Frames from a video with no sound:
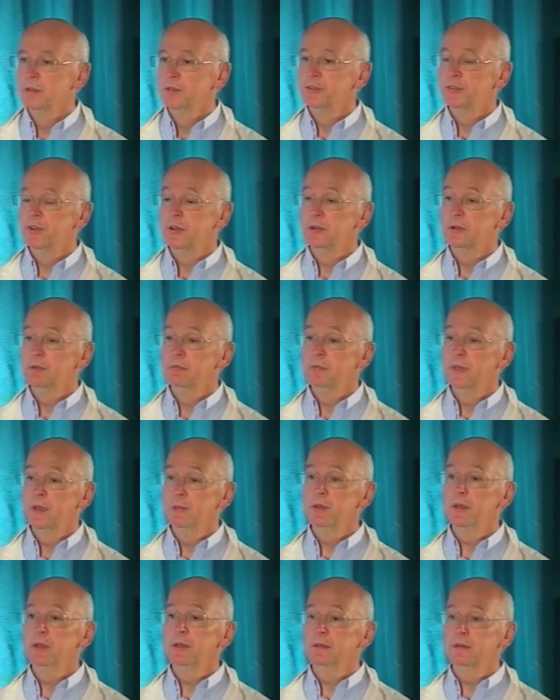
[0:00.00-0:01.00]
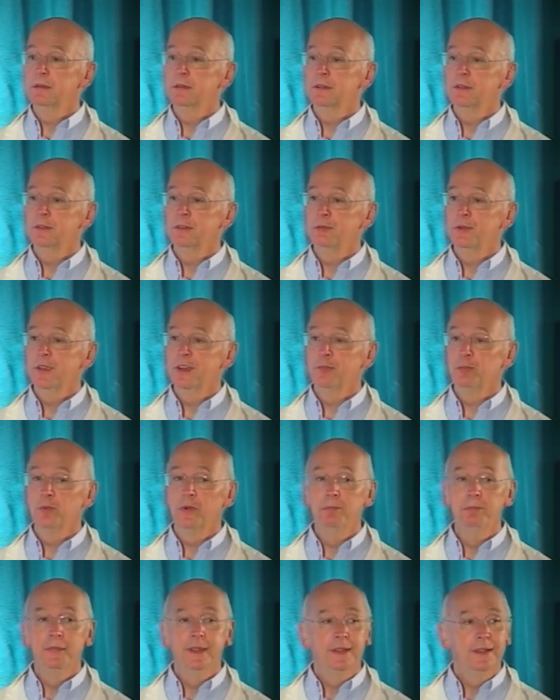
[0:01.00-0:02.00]
So maybe if we have
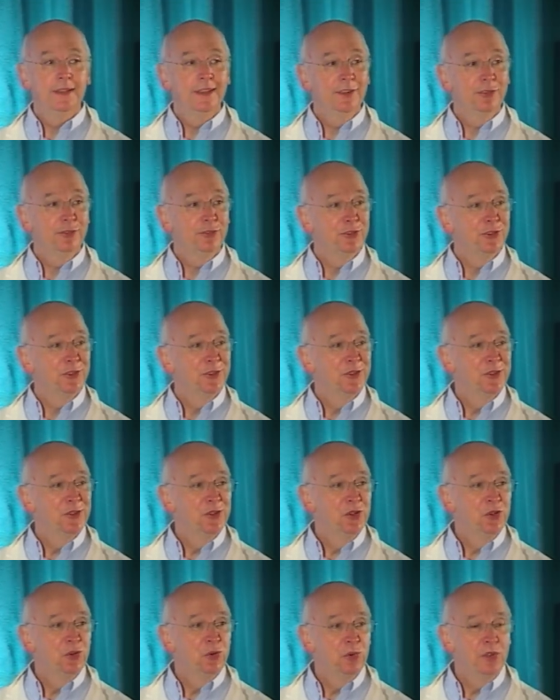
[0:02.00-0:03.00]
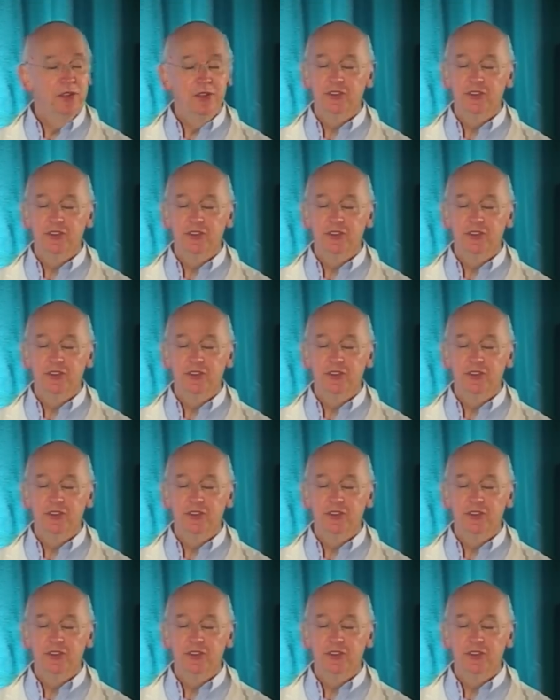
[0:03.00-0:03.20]
1 minute left, we